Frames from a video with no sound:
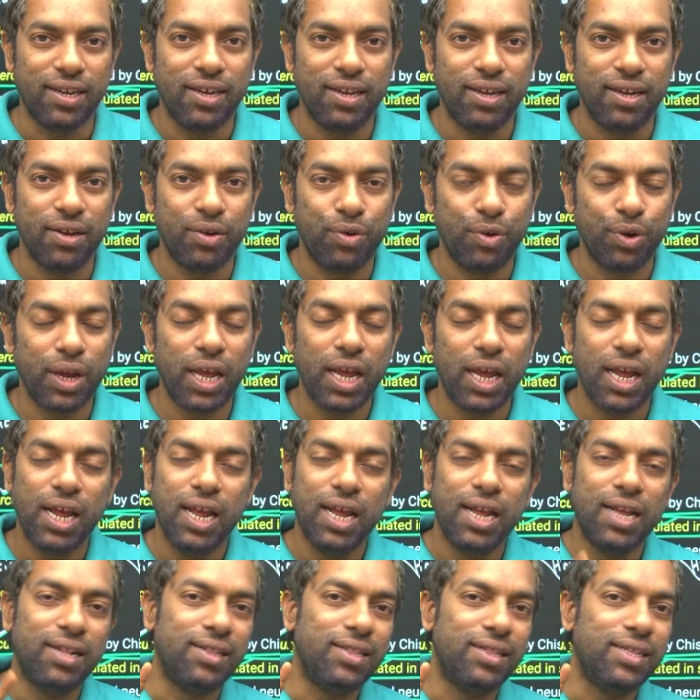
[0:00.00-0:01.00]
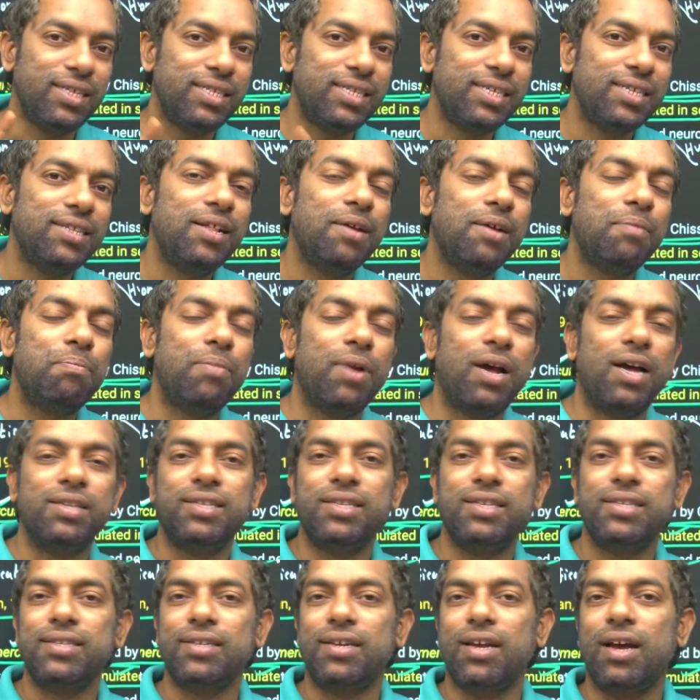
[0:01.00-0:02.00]
Okay, this is the
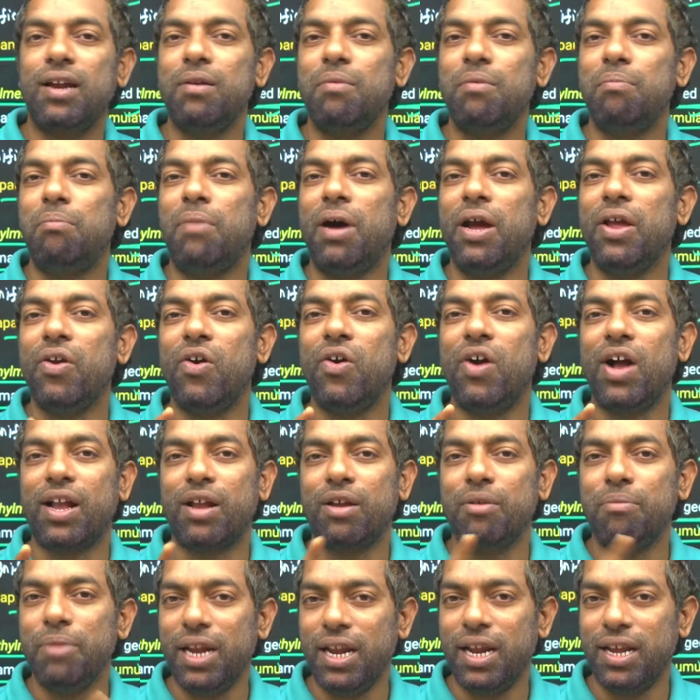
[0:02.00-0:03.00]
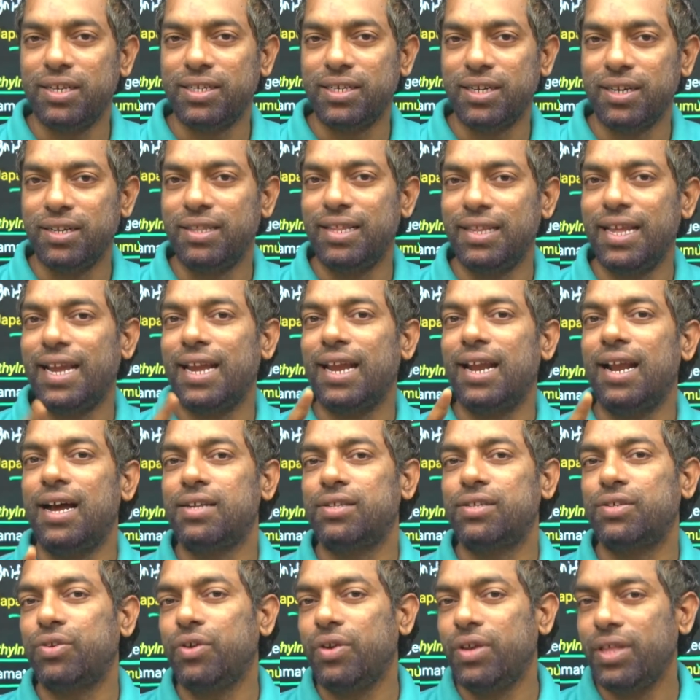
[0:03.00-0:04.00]
process called bioaccumulation. They can
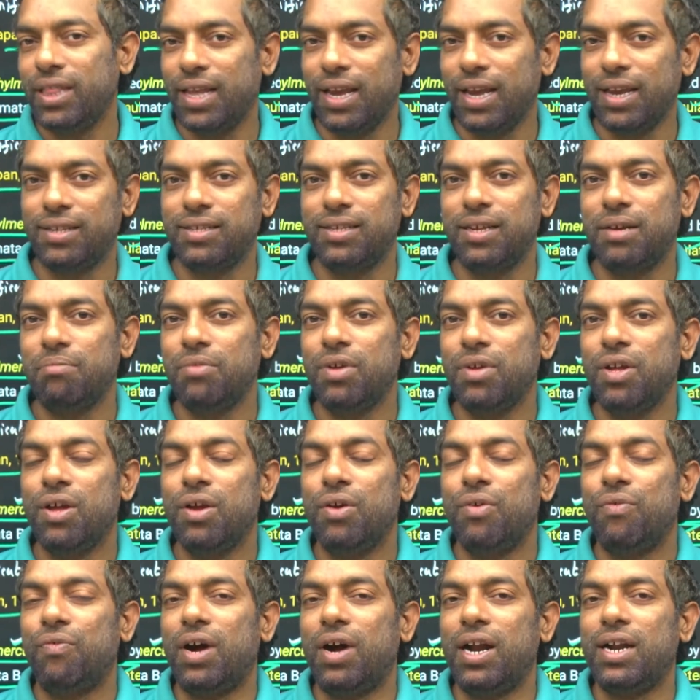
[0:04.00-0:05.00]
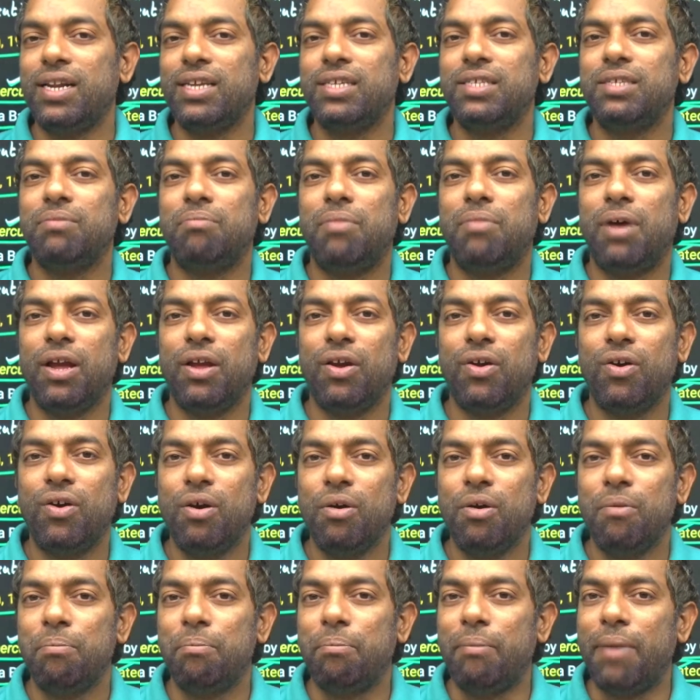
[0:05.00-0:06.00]
ask you in the exam, what is
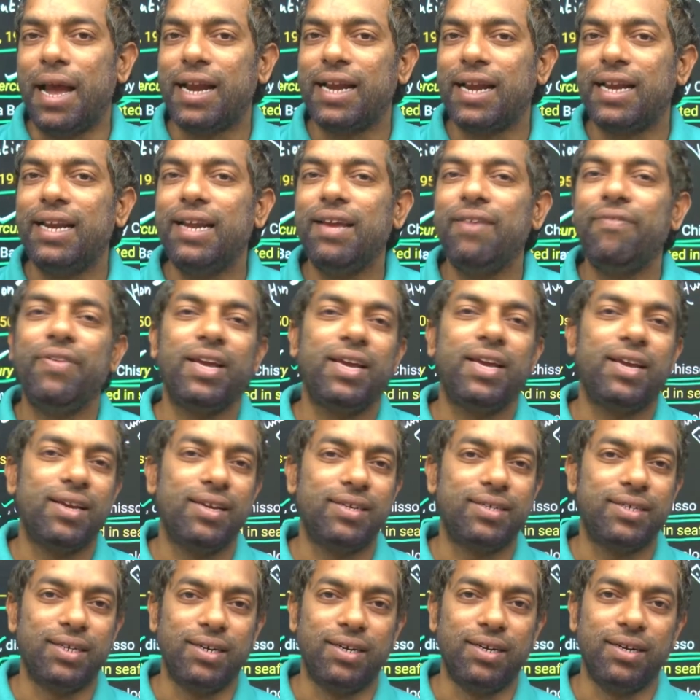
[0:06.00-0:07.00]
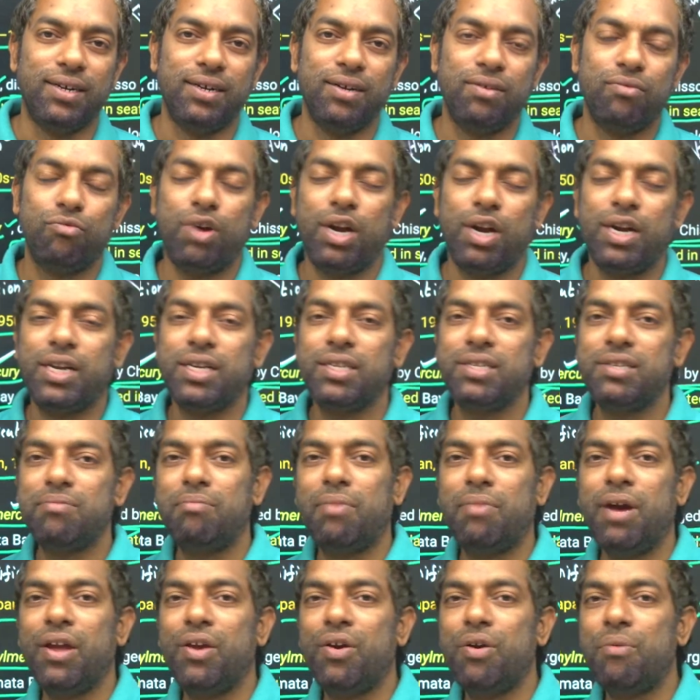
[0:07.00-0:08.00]
biomagnification? What is
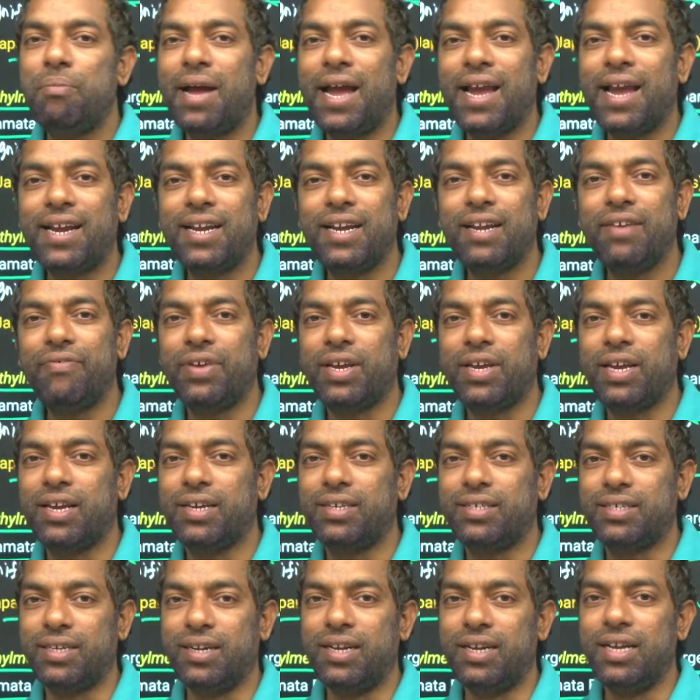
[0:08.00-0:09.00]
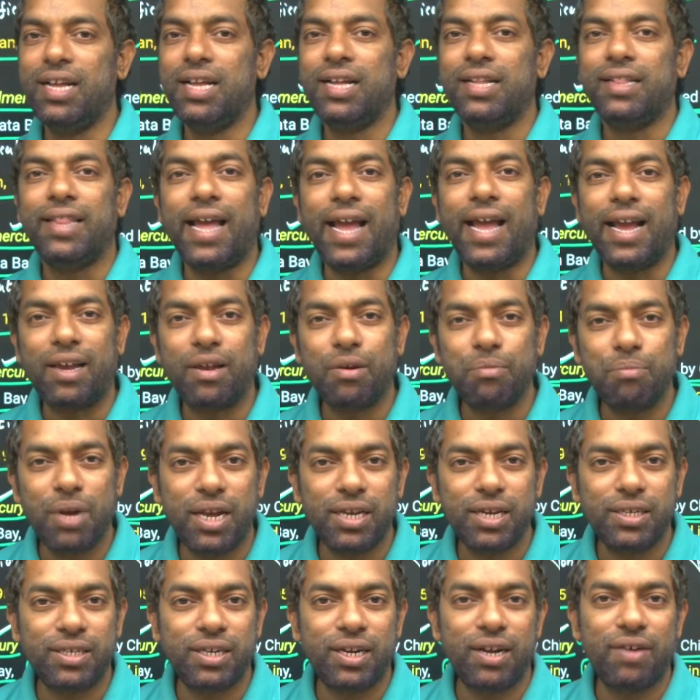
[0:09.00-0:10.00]
biomagnification? The
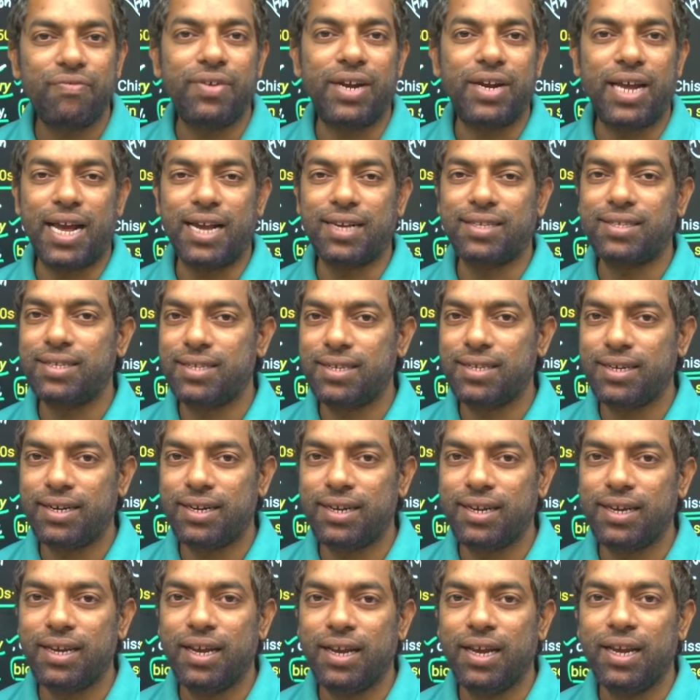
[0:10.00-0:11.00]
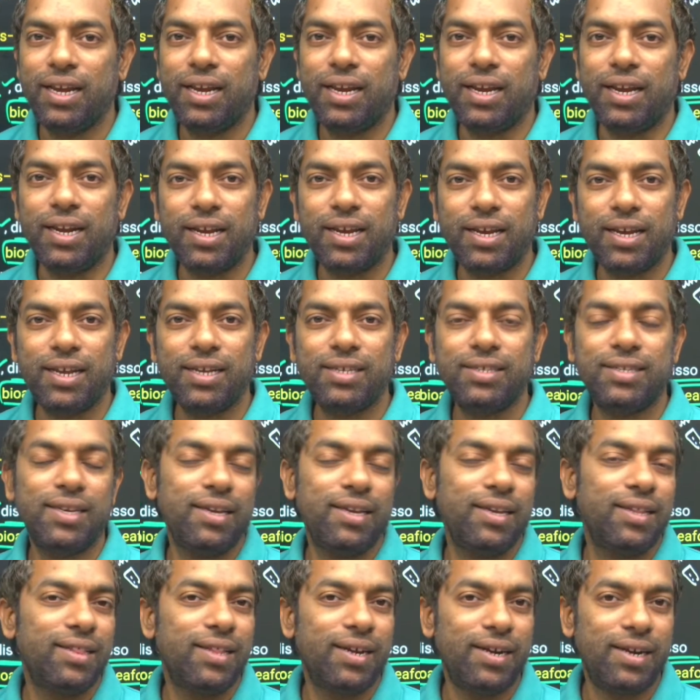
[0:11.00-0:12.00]
accumulation of toxicity increasing
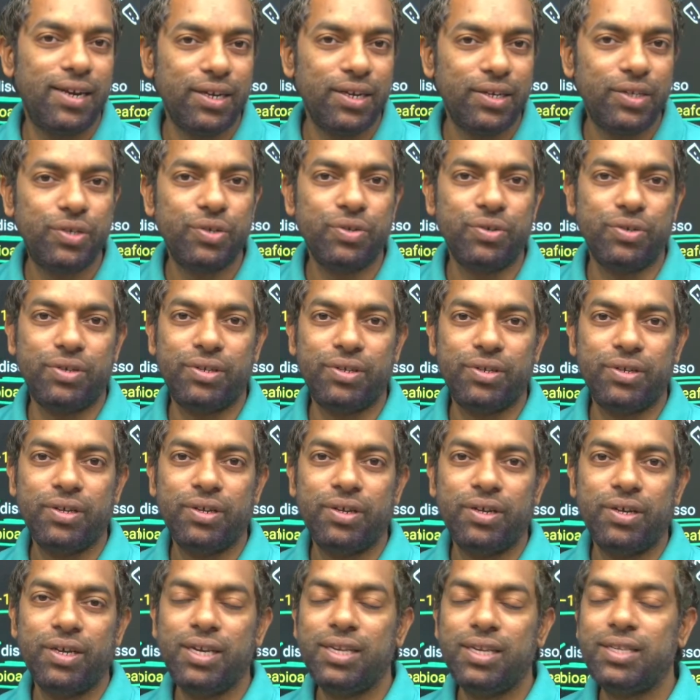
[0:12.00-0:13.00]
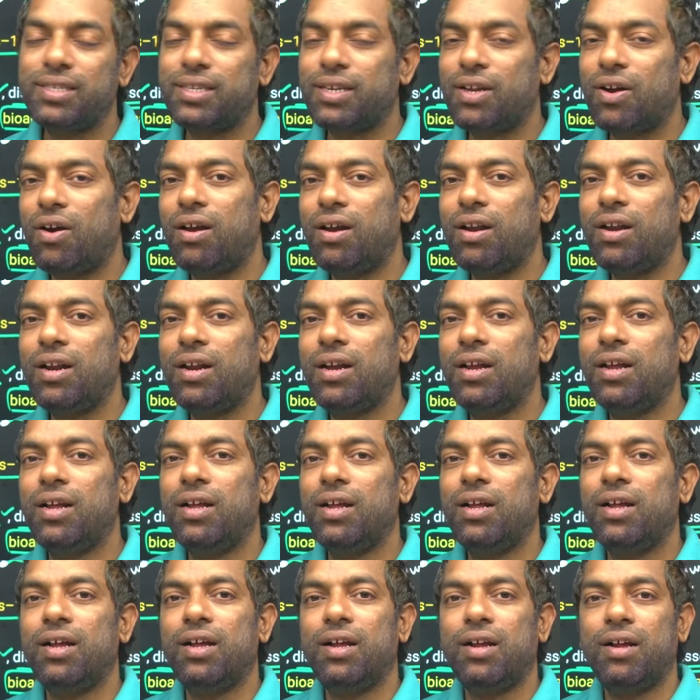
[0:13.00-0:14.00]
in the tissues is called
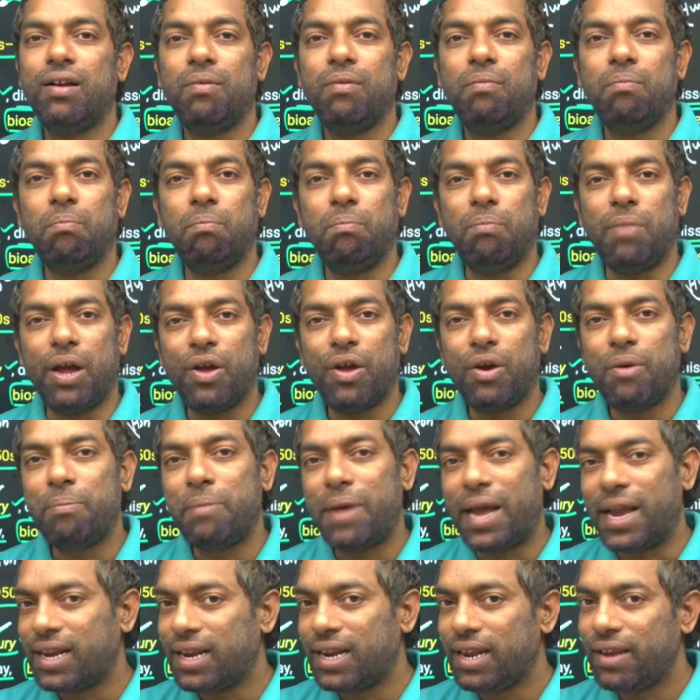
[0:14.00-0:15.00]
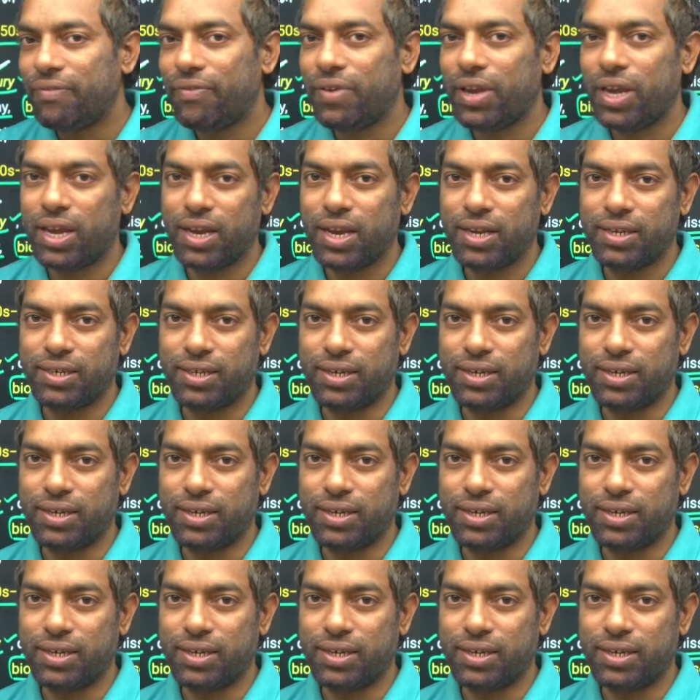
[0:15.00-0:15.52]
biomagnification.